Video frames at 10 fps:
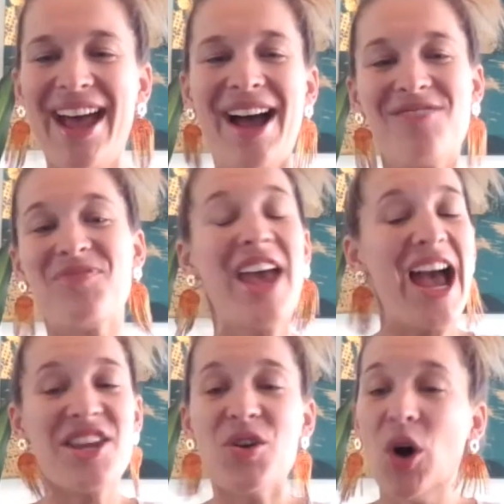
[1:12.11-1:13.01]

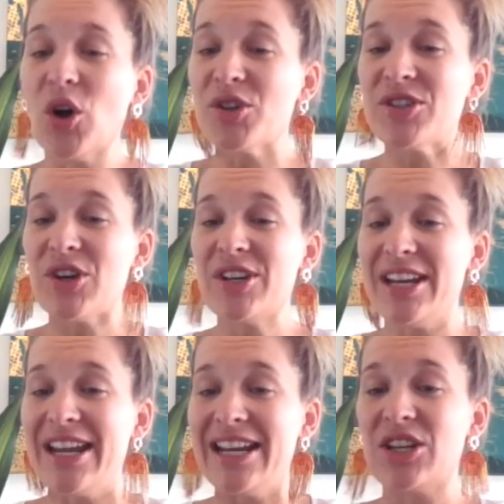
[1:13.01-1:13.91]
And you also
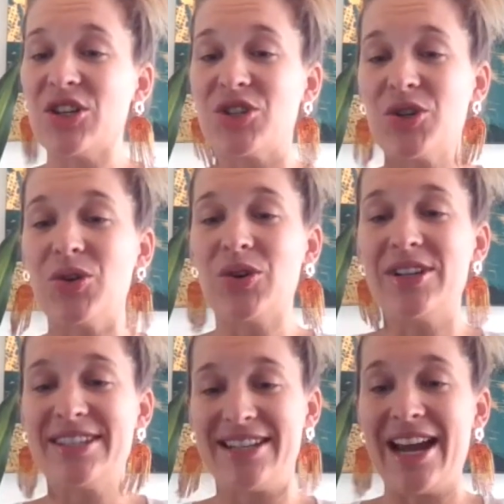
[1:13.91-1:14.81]
need to
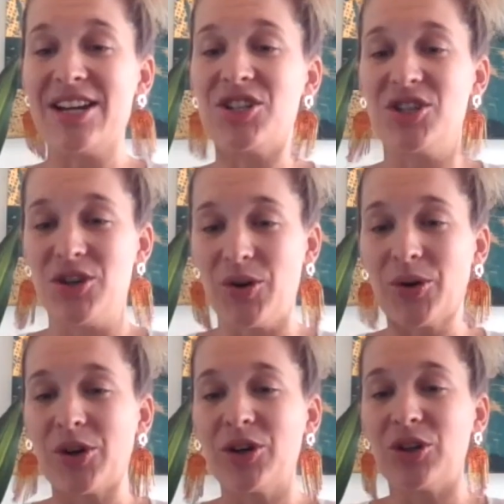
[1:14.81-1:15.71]
state
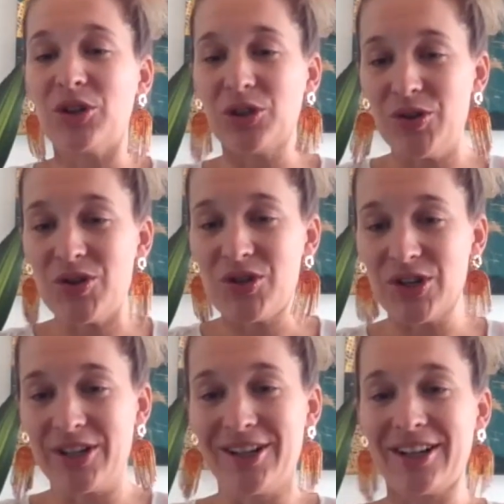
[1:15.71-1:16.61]
your
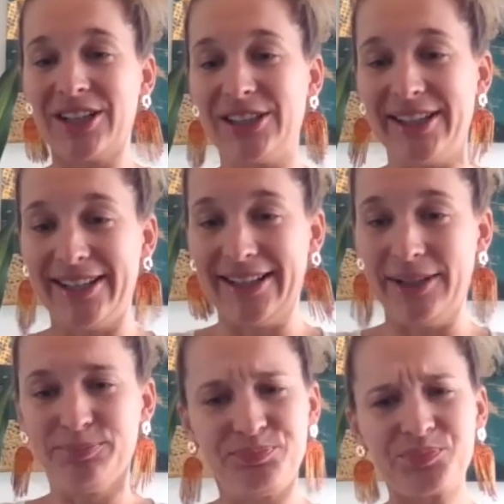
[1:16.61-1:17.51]
conclusion clearly.